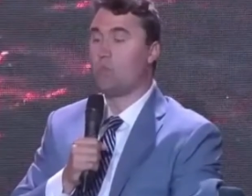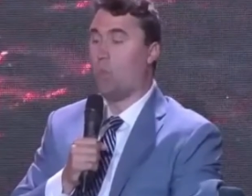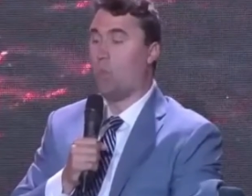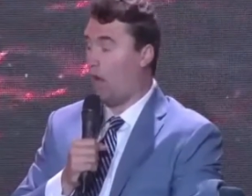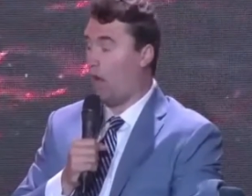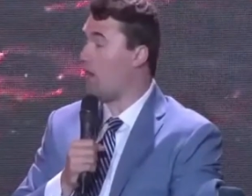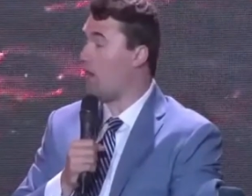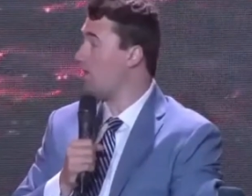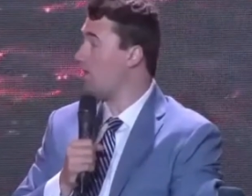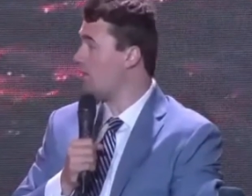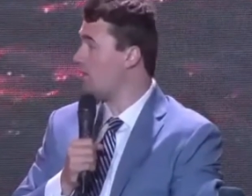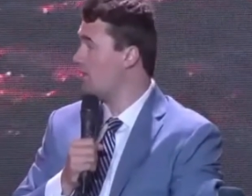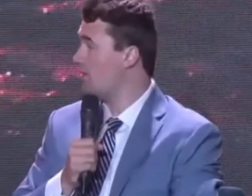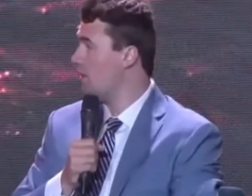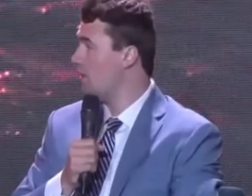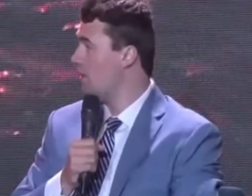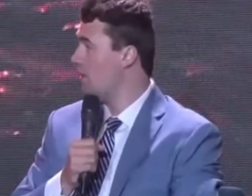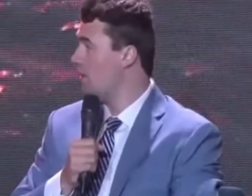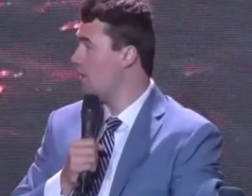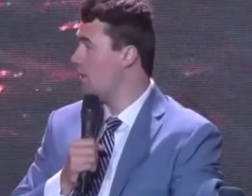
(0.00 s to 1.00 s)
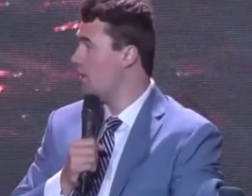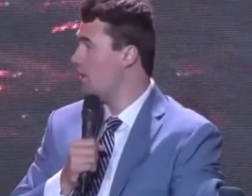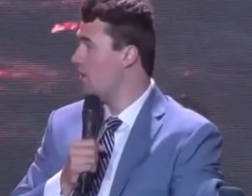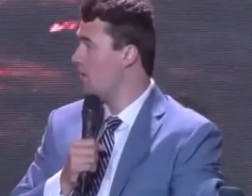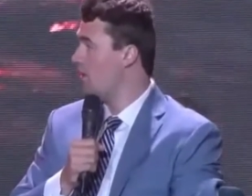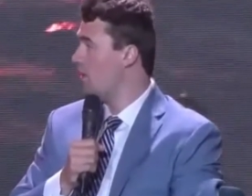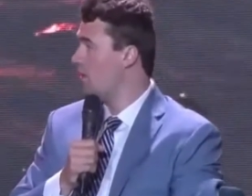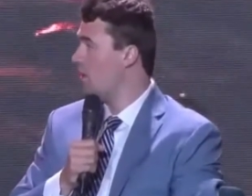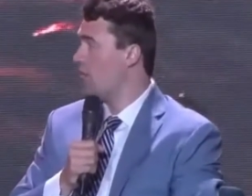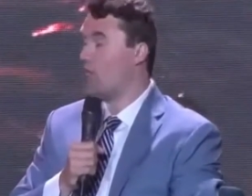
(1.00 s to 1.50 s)
Worth
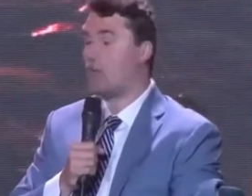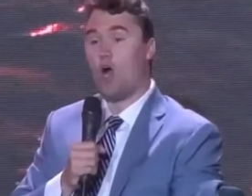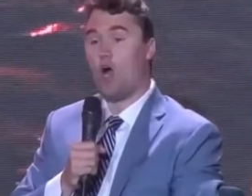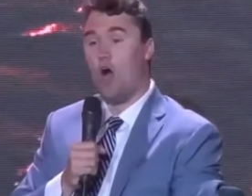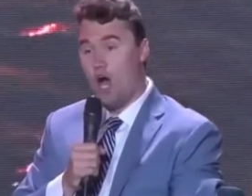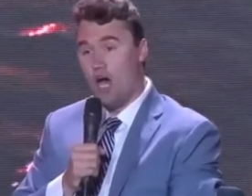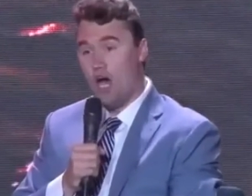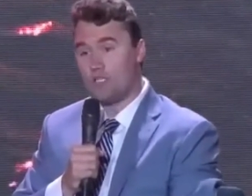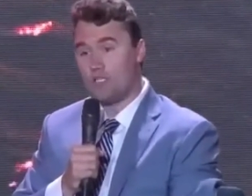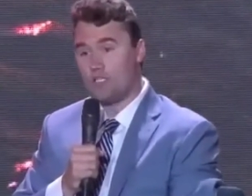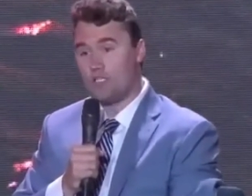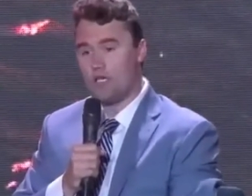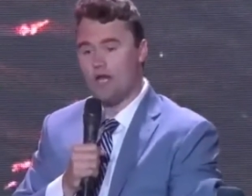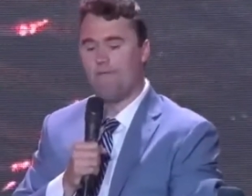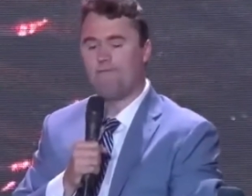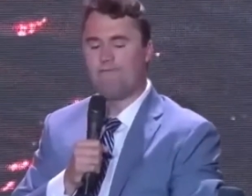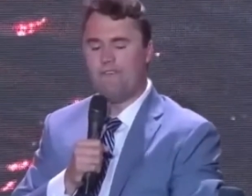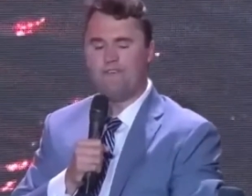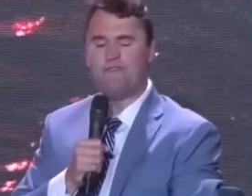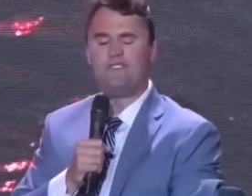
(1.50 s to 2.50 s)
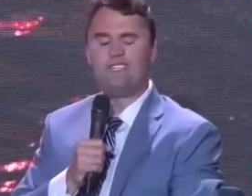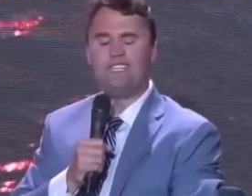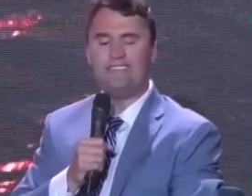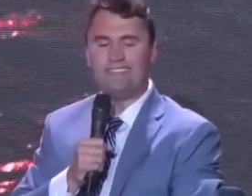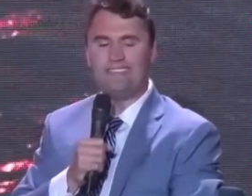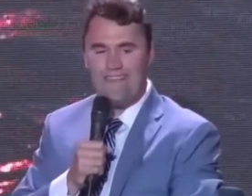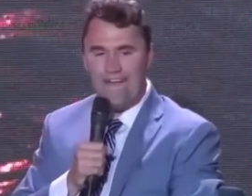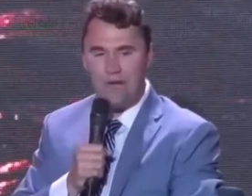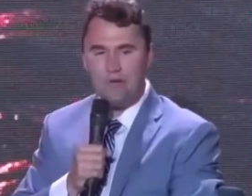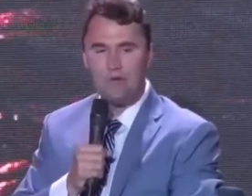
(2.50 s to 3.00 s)
the cost of
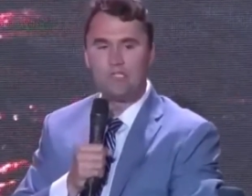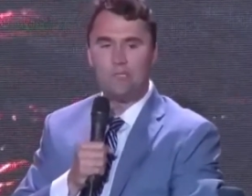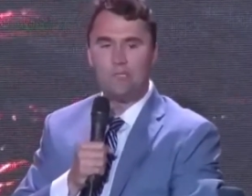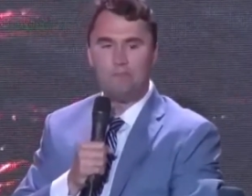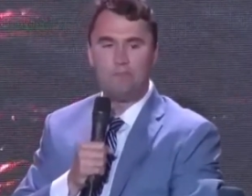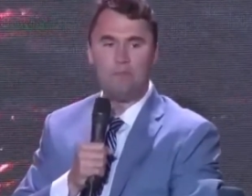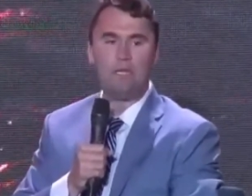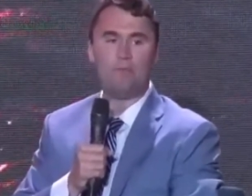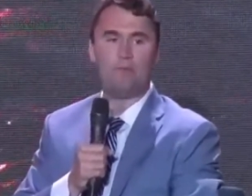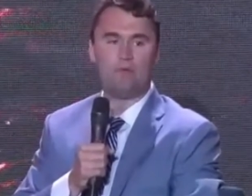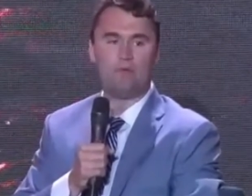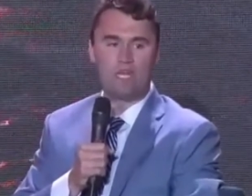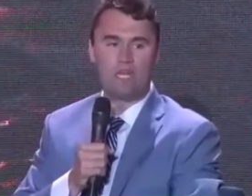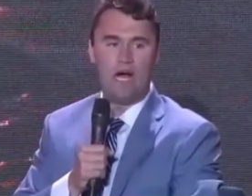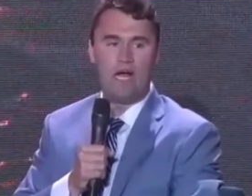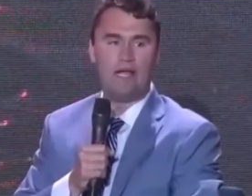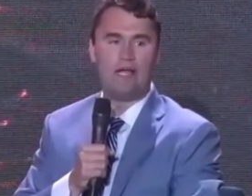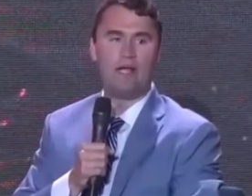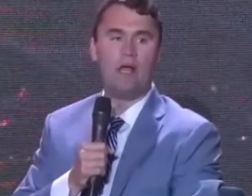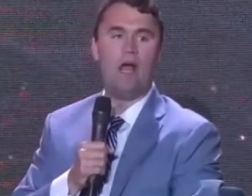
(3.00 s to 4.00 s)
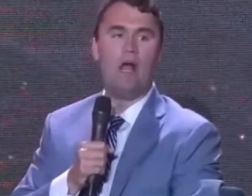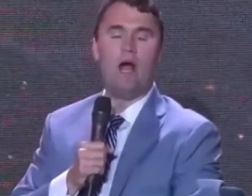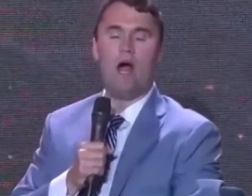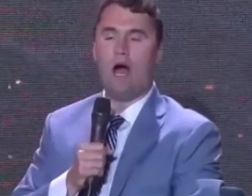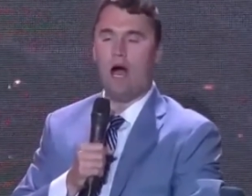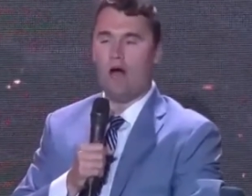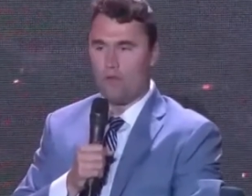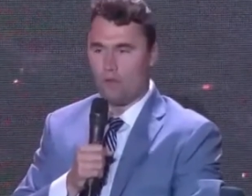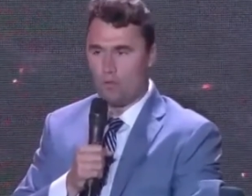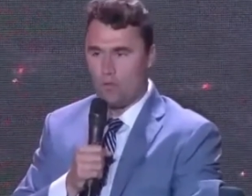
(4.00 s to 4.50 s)
50,000 people dying on the road.